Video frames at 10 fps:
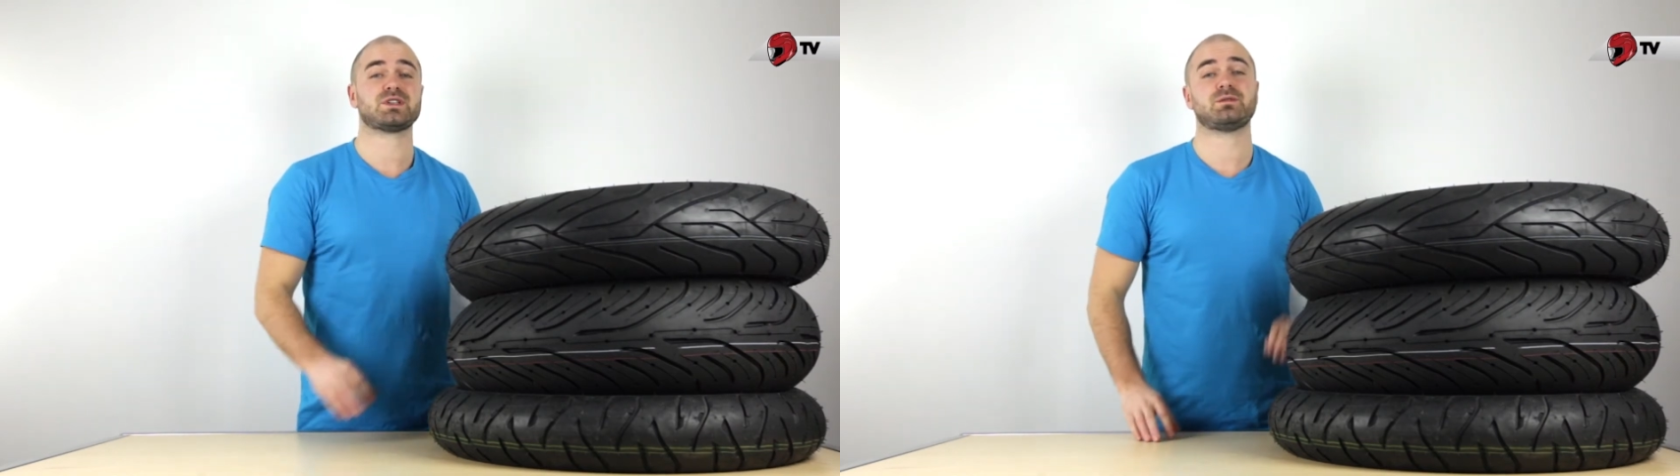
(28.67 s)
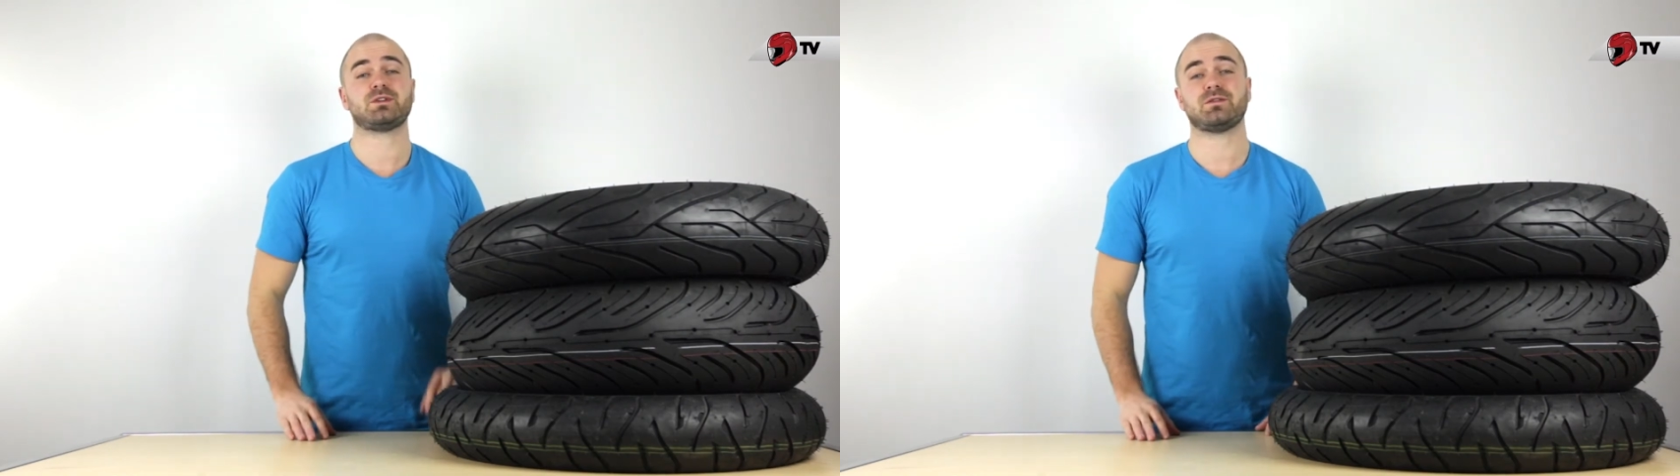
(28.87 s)

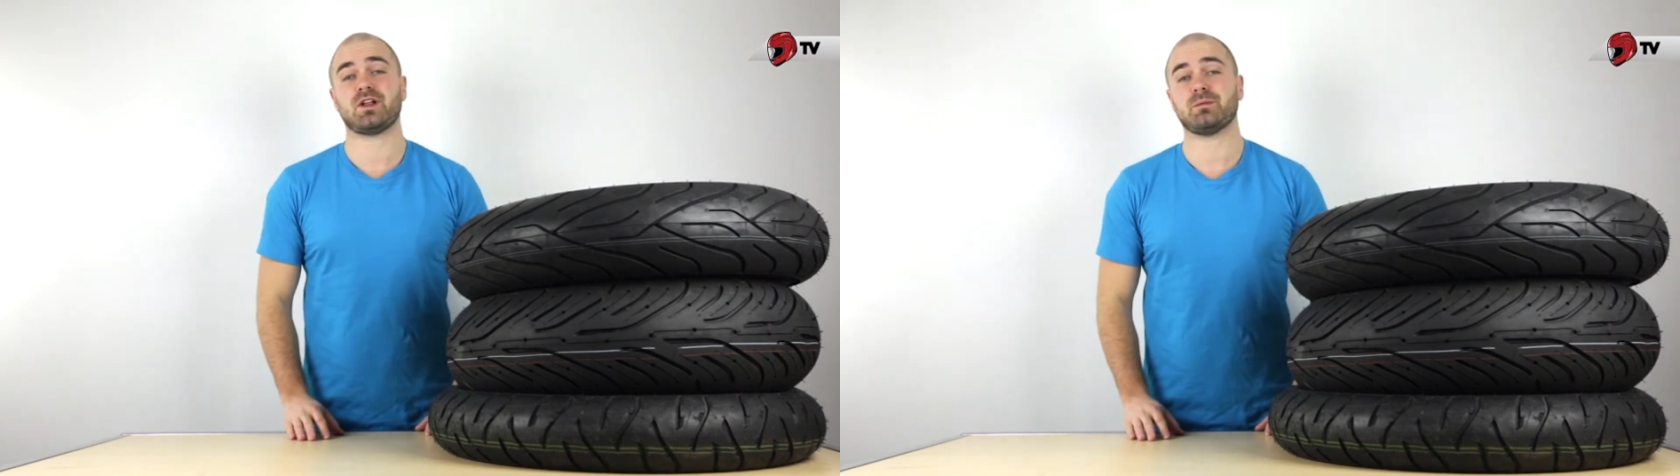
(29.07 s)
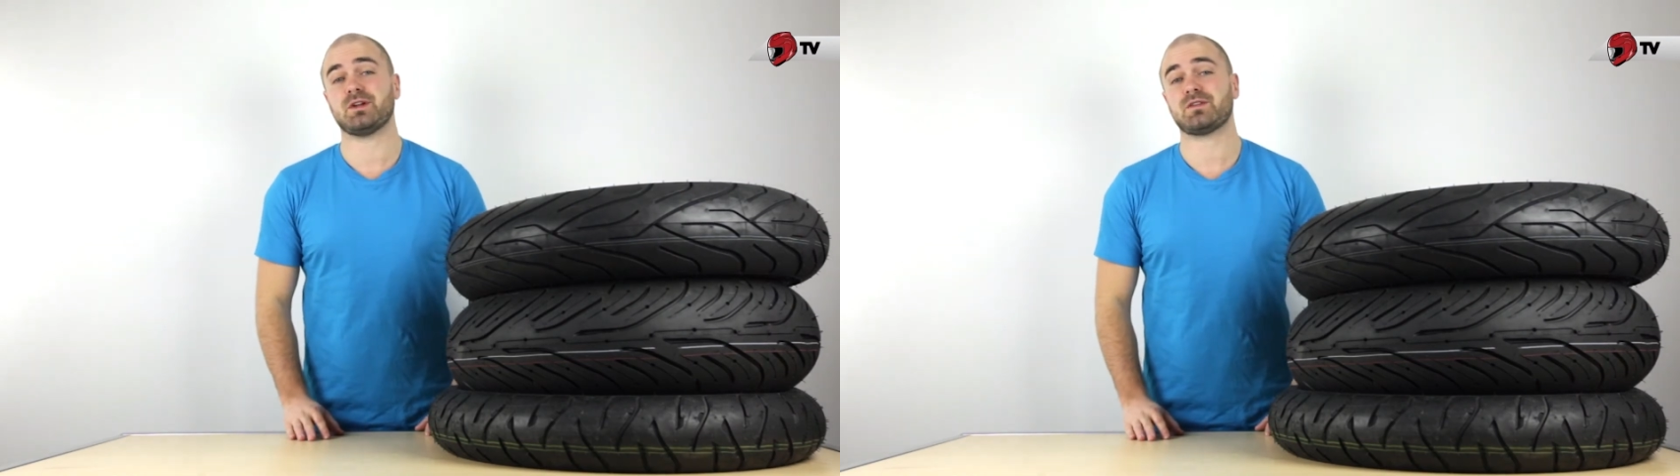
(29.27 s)
in the
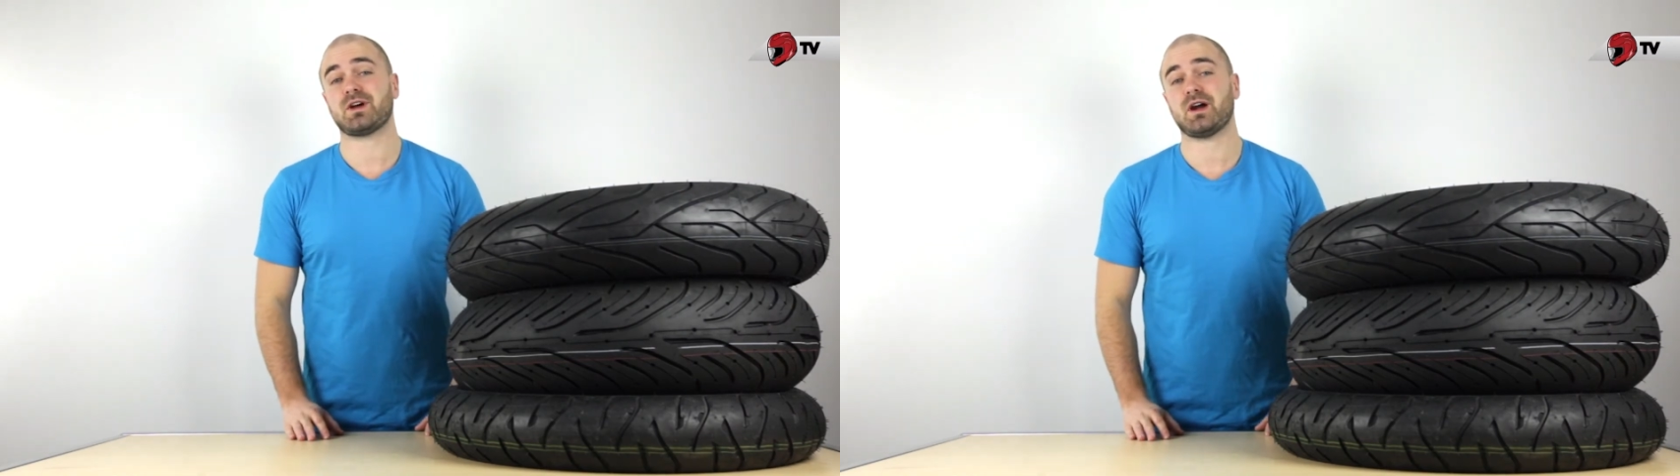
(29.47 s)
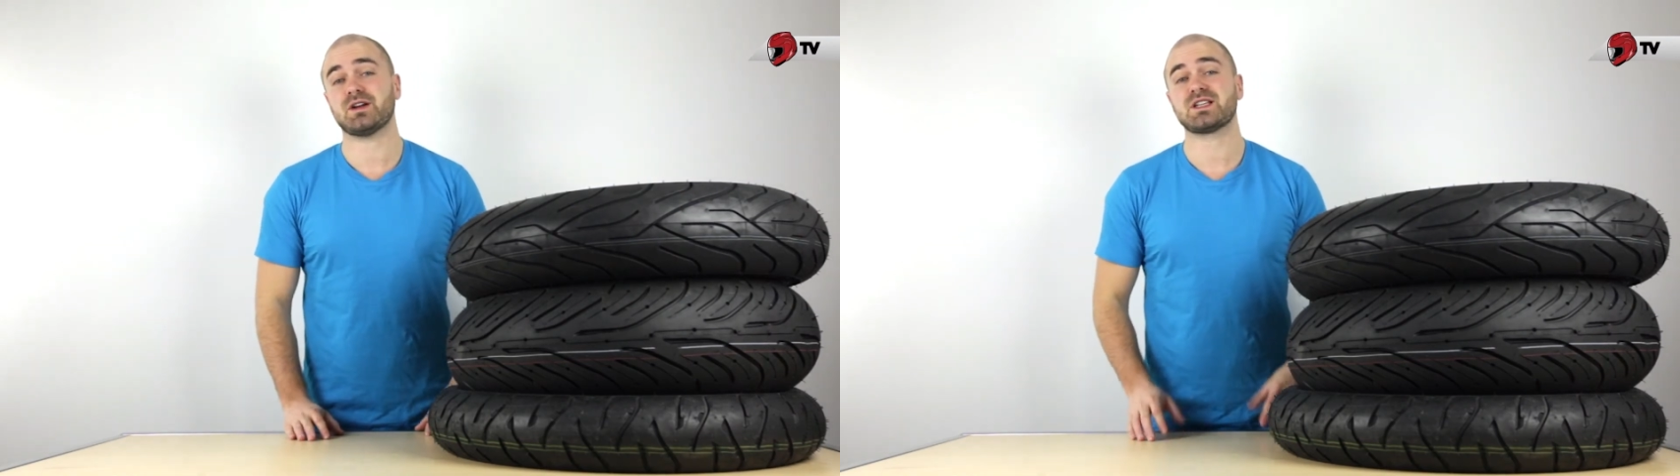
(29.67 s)
development of
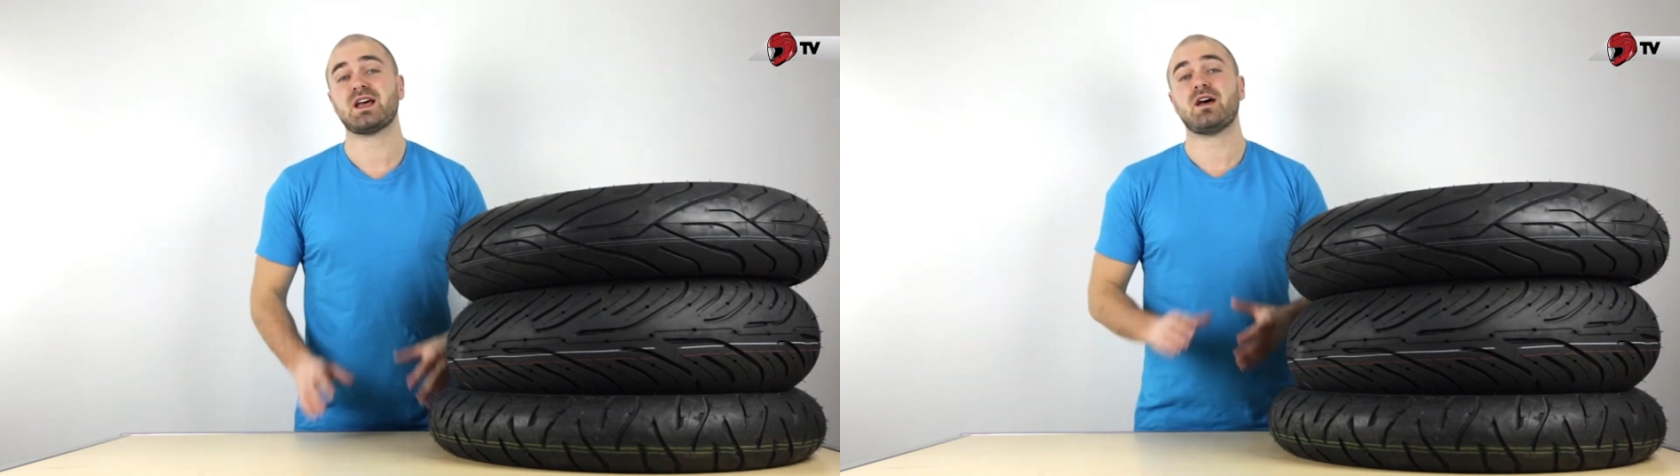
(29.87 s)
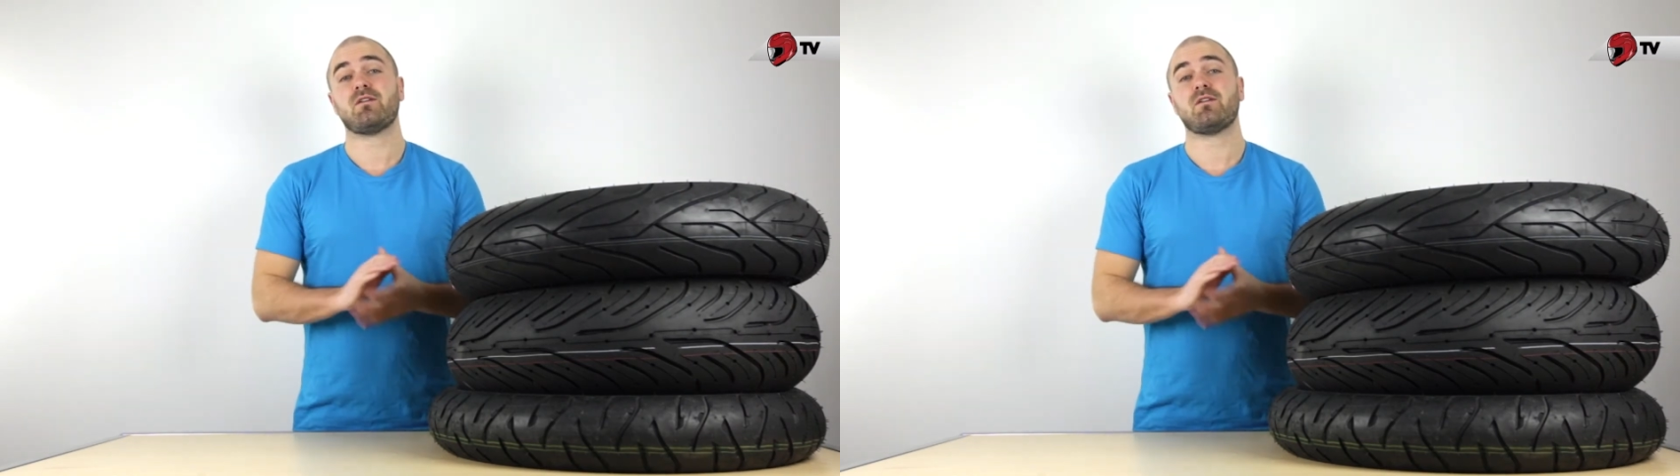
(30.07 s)
tires